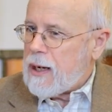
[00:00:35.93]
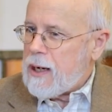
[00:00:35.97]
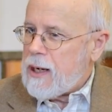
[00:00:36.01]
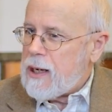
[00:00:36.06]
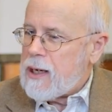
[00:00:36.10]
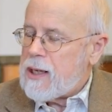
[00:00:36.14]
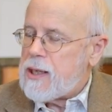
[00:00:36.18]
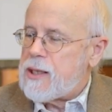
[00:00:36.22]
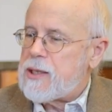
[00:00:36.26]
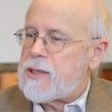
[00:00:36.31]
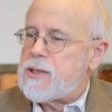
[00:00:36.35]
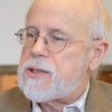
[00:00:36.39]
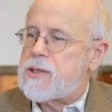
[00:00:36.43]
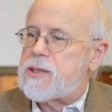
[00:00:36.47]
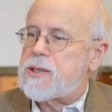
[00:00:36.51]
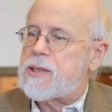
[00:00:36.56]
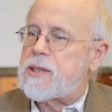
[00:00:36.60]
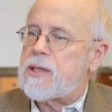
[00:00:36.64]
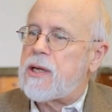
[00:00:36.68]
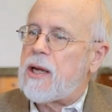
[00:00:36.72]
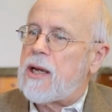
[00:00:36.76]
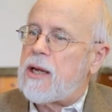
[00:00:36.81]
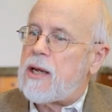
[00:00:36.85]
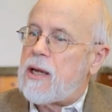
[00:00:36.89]

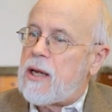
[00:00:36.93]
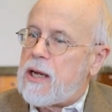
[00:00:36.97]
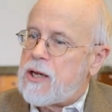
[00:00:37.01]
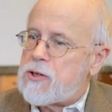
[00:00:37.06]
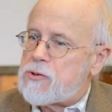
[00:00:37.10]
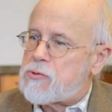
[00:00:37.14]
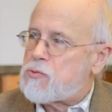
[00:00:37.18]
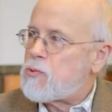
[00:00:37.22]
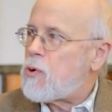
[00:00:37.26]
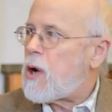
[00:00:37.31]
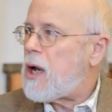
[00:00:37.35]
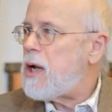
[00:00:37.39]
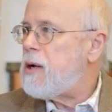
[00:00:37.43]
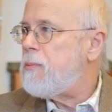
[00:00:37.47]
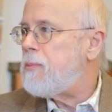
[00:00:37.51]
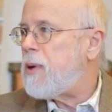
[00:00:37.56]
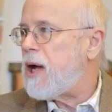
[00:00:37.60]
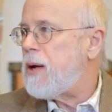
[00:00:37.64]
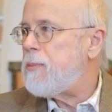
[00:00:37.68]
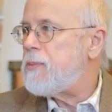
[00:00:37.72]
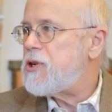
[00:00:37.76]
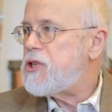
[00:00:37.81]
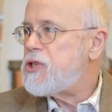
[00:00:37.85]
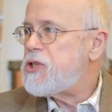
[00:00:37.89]
is run
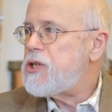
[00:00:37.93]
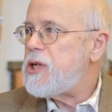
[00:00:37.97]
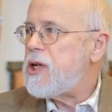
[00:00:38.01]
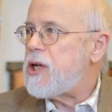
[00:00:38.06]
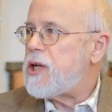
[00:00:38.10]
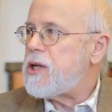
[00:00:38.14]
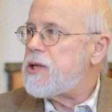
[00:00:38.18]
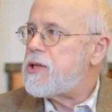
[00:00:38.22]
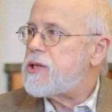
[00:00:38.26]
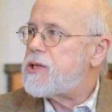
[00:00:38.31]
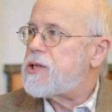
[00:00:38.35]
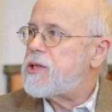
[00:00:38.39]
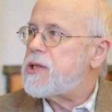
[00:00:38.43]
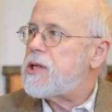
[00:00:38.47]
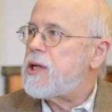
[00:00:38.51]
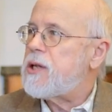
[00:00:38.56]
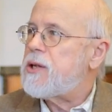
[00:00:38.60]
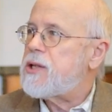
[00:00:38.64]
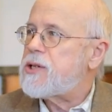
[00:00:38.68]
by machines.